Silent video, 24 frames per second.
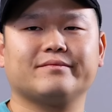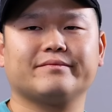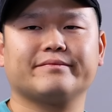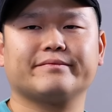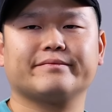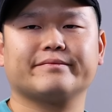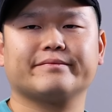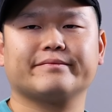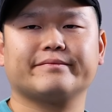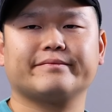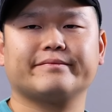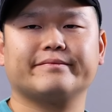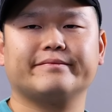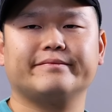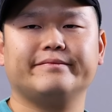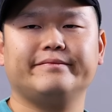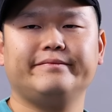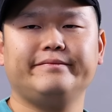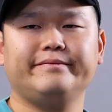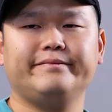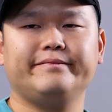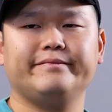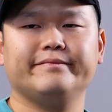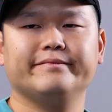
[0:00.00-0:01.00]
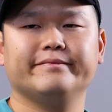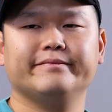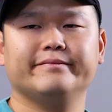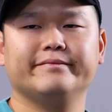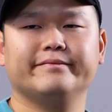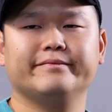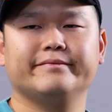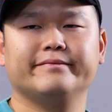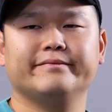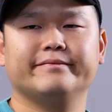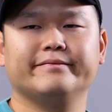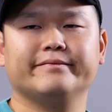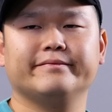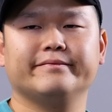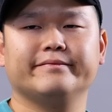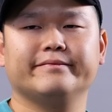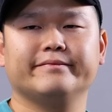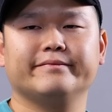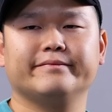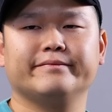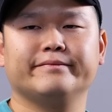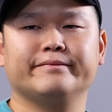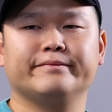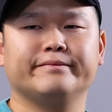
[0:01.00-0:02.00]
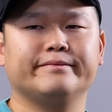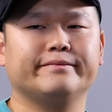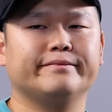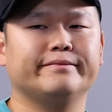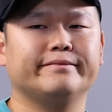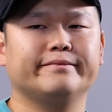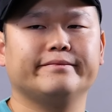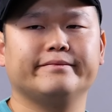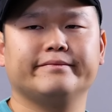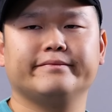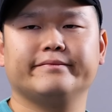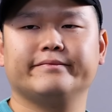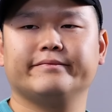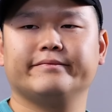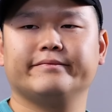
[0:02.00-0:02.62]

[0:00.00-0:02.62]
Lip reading: No words are spoken by the person on screen.